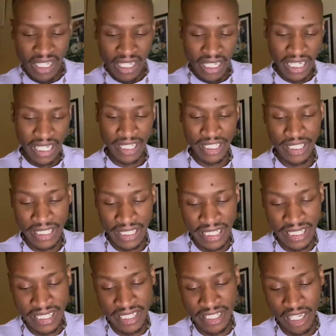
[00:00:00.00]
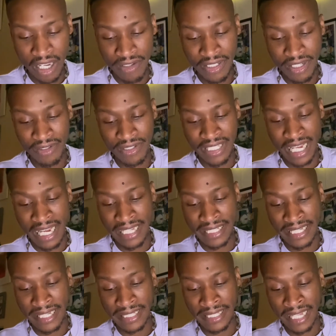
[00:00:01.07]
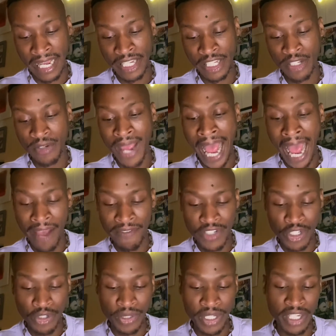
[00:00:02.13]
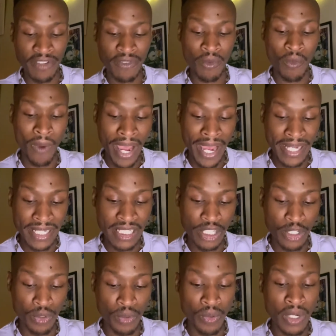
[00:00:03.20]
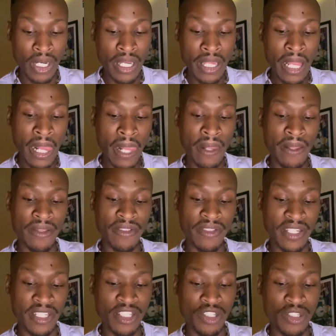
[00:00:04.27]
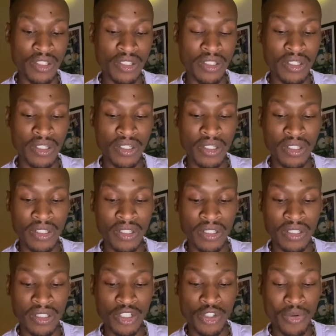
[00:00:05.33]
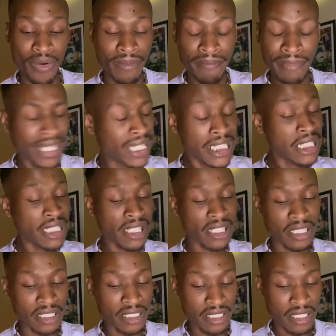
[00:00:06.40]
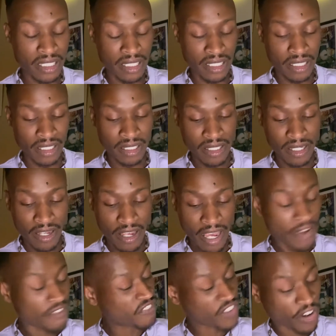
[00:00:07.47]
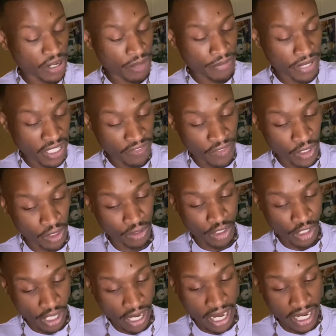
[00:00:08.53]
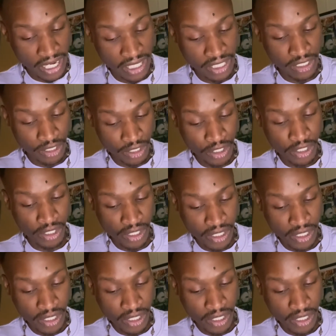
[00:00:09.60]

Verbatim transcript: And this is also saying that like you have to give way to this tremendous and very pivotal change